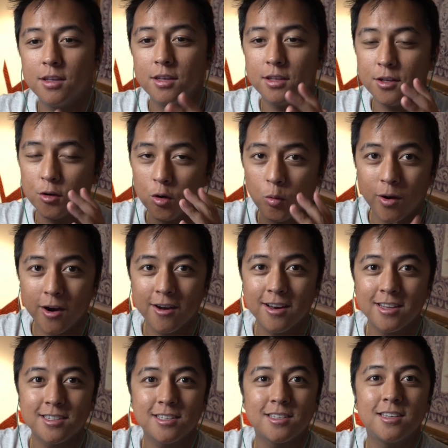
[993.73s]
Your
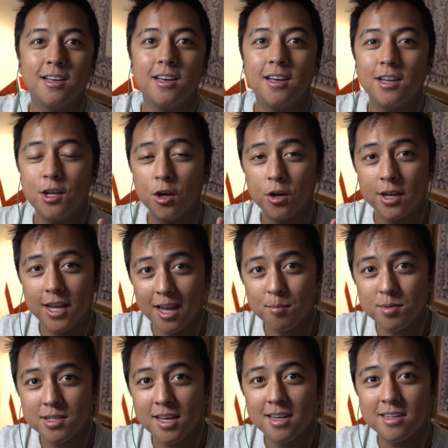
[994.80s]
awareness, your game
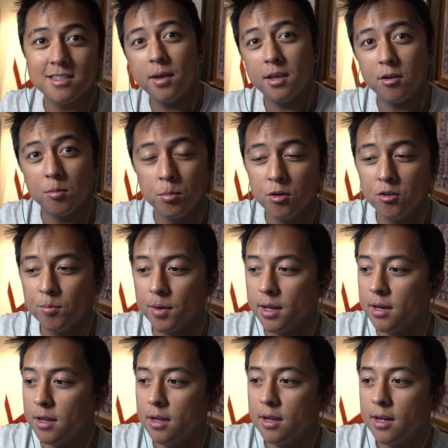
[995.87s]
sense, your movement,
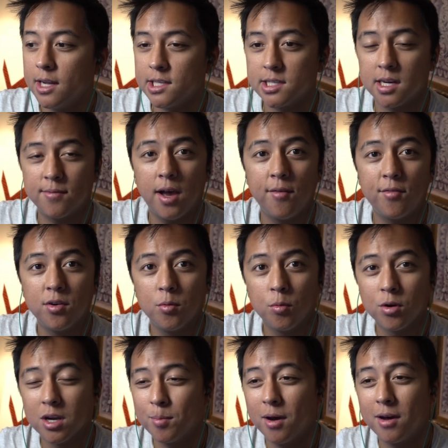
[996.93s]
instead of having to
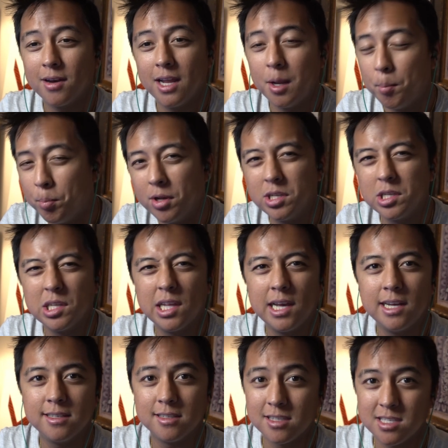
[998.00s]
worry about input
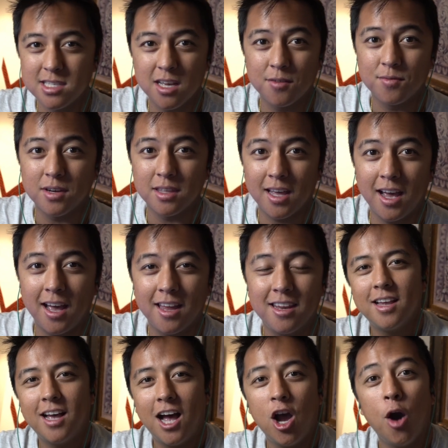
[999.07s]
delays and stuff like that.
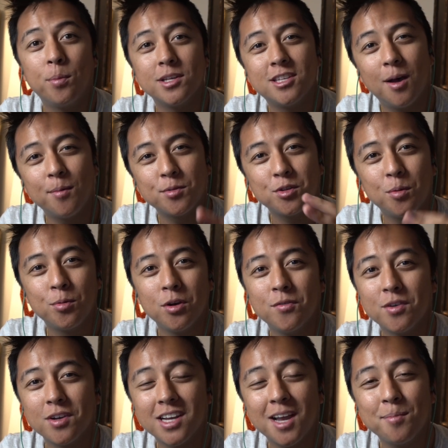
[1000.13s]
I hope this helps you improve
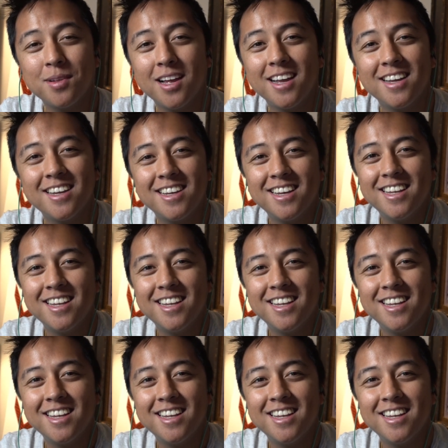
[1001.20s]
your gameplay.